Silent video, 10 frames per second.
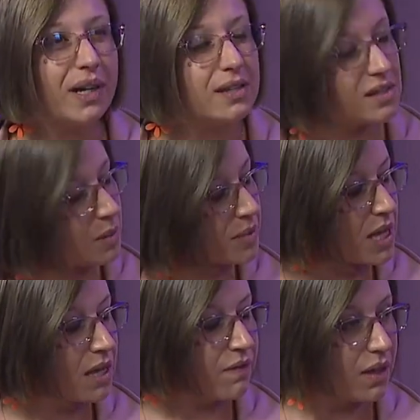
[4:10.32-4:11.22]
20
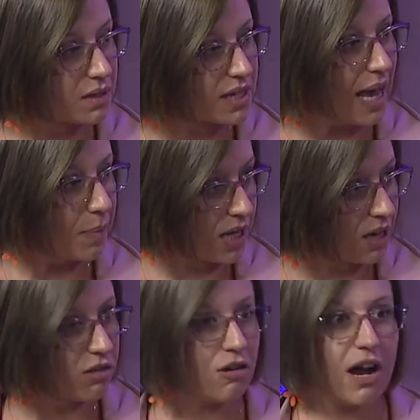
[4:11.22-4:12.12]
something events
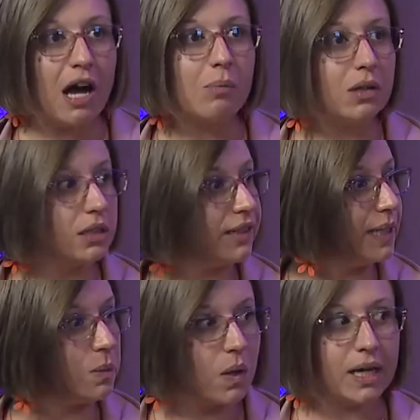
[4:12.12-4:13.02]
happening throughout Bowling
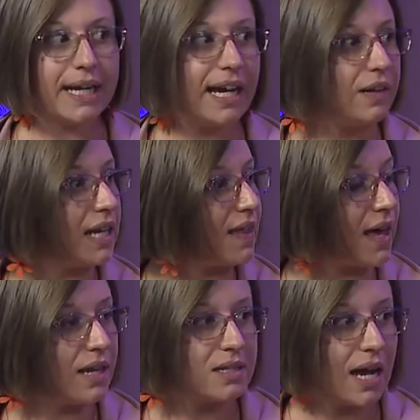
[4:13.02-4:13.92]
Green, Warren County
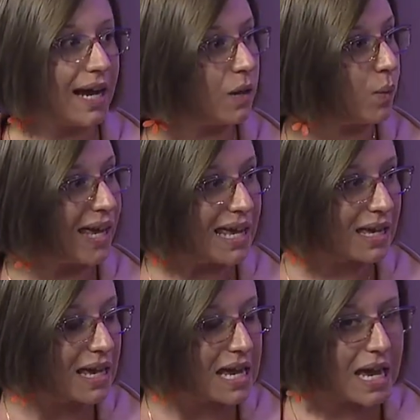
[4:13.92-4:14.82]
that entire week.
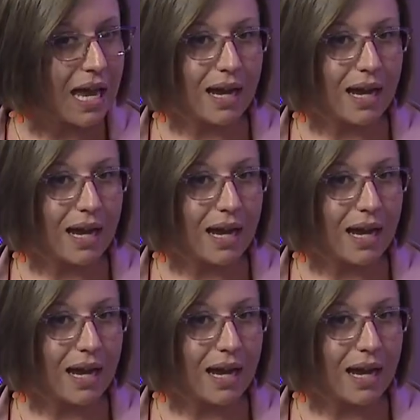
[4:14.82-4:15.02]
Mm -hmm.